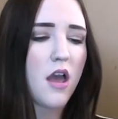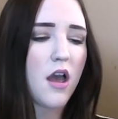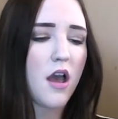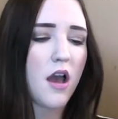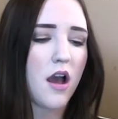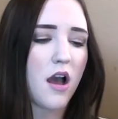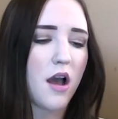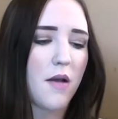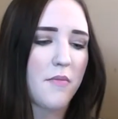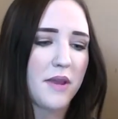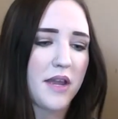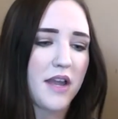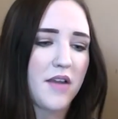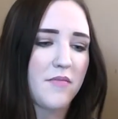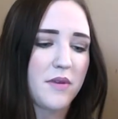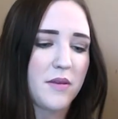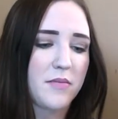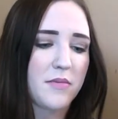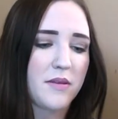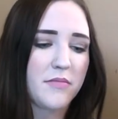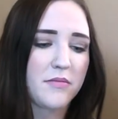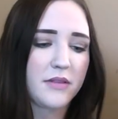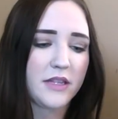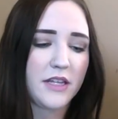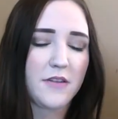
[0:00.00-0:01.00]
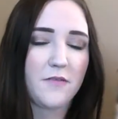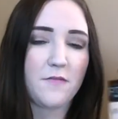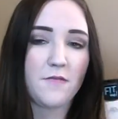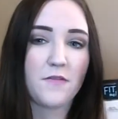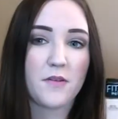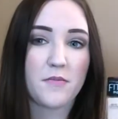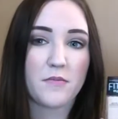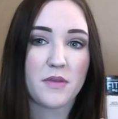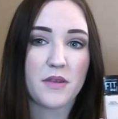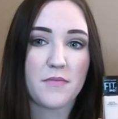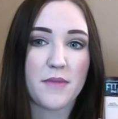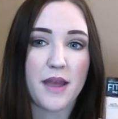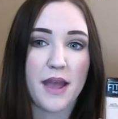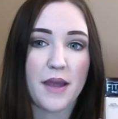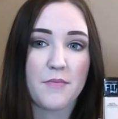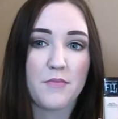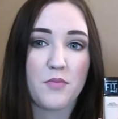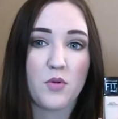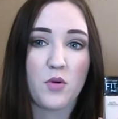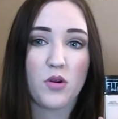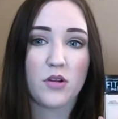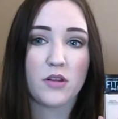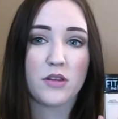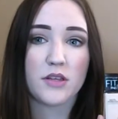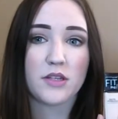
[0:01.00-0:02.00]
I have my Maybelline Fit Me Matte and
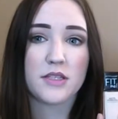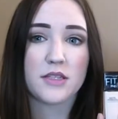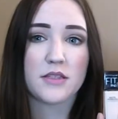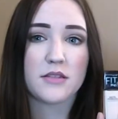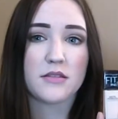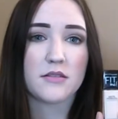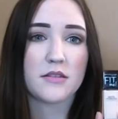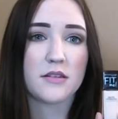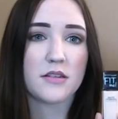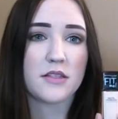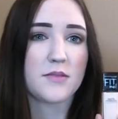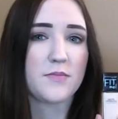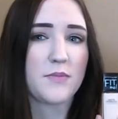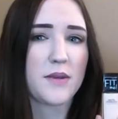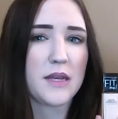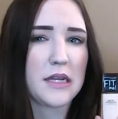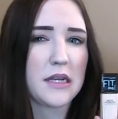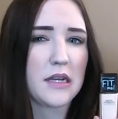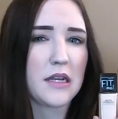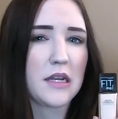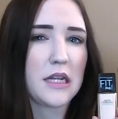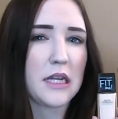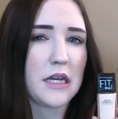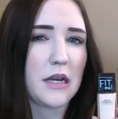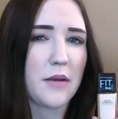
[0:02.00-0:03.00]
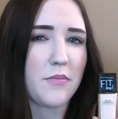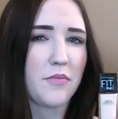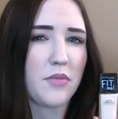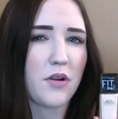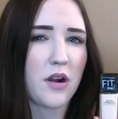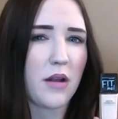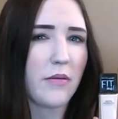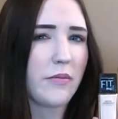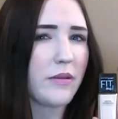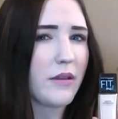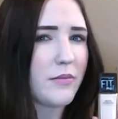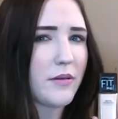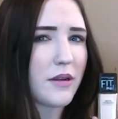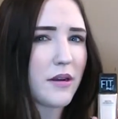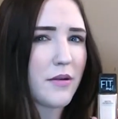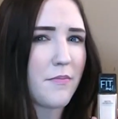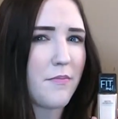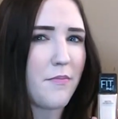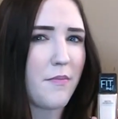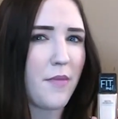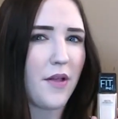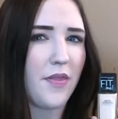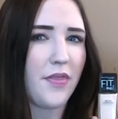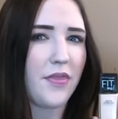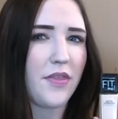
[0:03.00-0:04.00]
Poreless. It's been probably about a
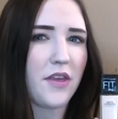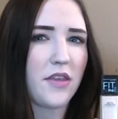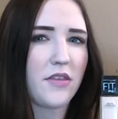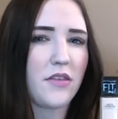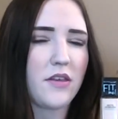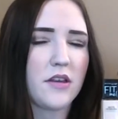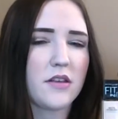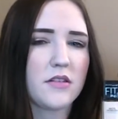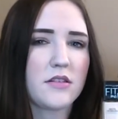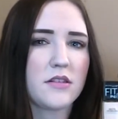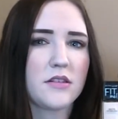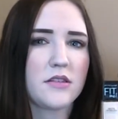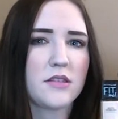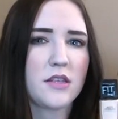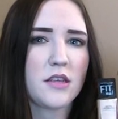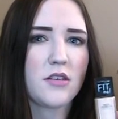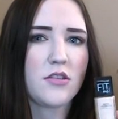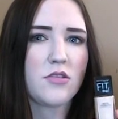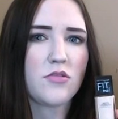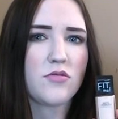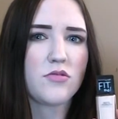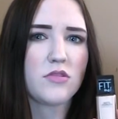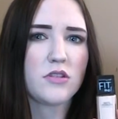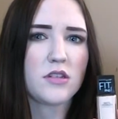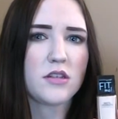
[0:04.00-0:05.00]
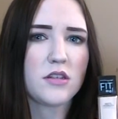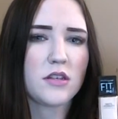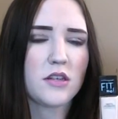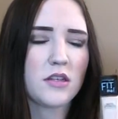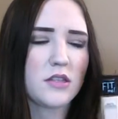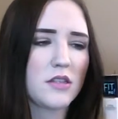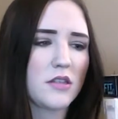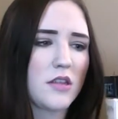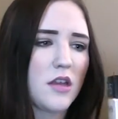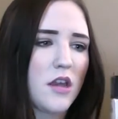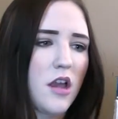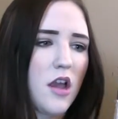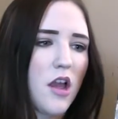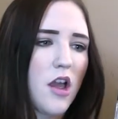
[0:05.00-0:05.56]
month, I think, since I used this.